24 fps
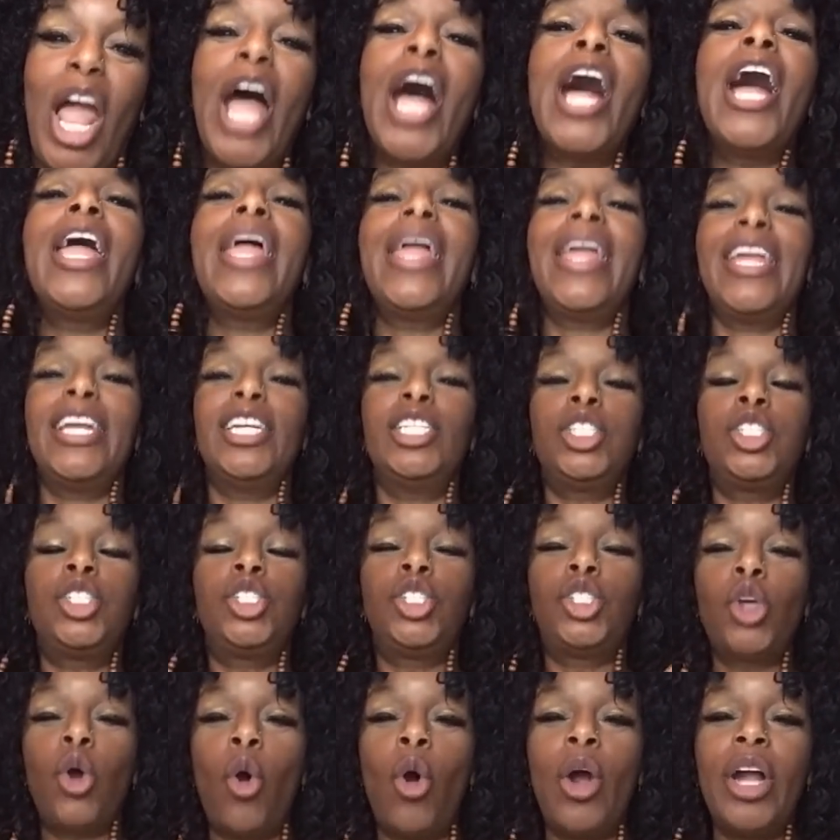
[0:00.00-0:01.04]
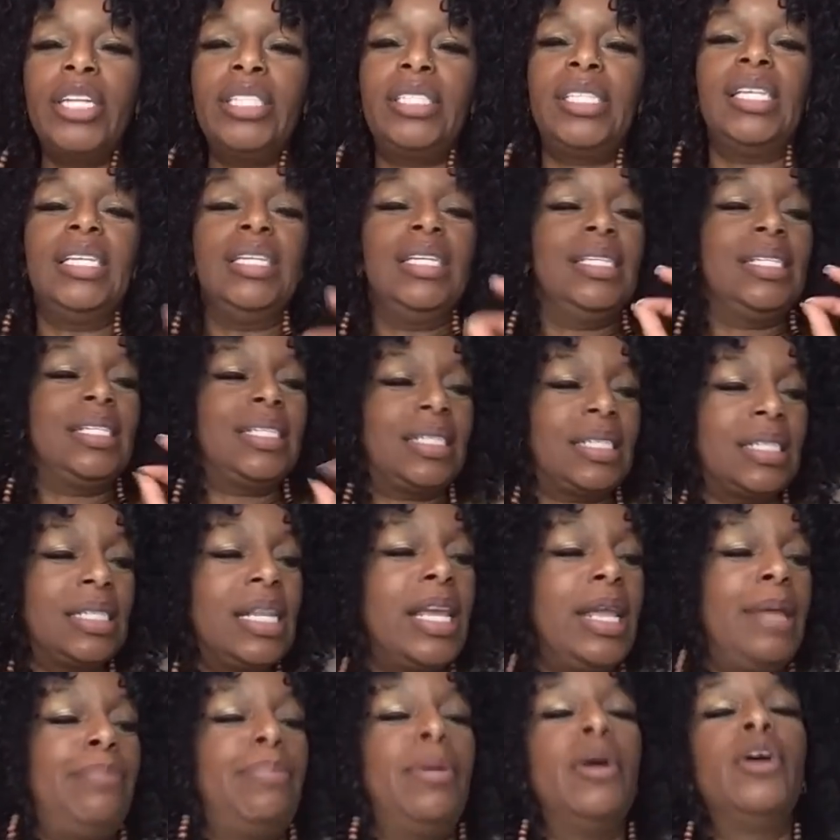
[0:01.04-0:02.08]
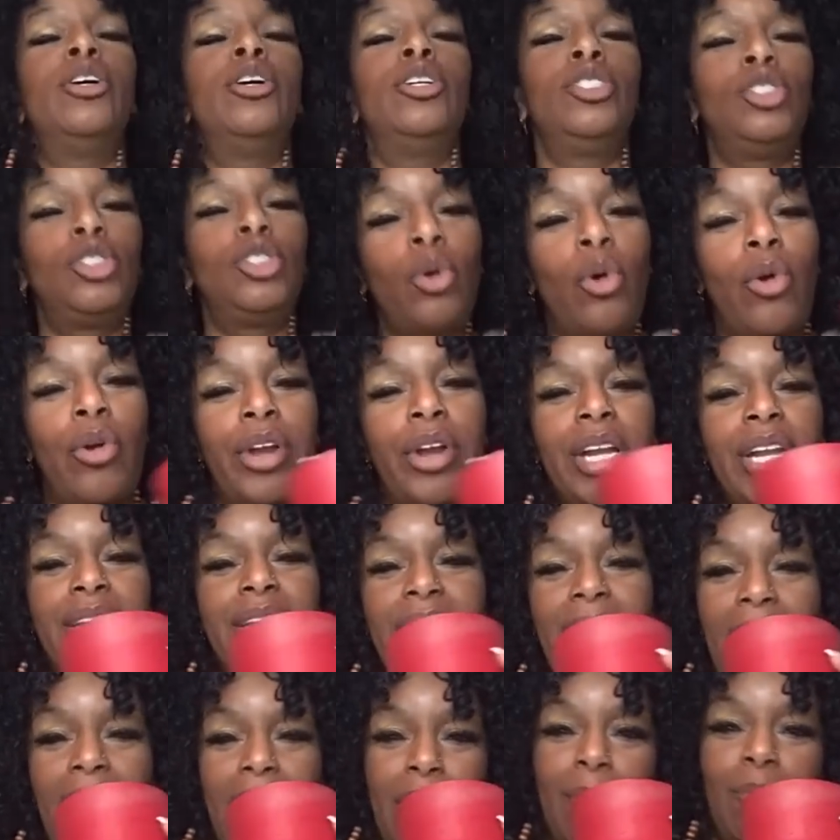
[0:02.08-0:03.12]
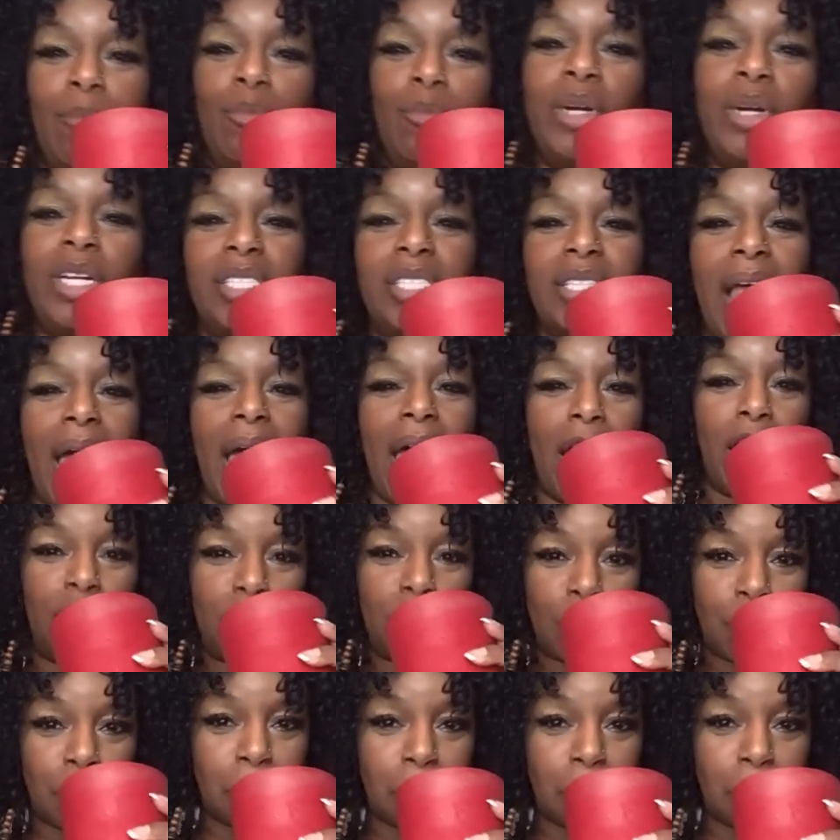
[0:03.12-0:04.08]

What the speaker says: A short sleep during the day. What is that?